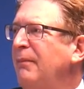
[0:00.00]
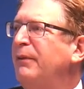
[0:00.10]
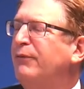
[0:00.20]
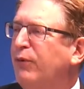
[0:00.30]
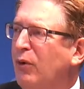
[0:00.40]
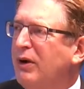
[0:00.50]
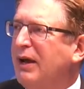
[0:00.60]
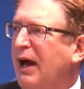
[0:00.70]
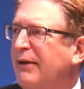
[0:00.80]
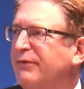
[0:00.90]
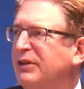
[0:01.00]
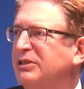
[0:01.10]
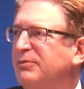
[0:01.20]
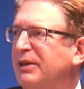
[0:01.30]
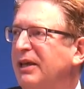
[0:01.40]
before
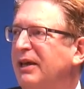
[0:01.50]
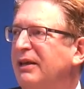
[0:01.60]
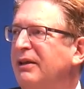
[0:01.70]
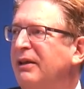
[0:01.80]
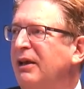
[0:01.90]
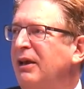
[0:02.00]
conflicts begin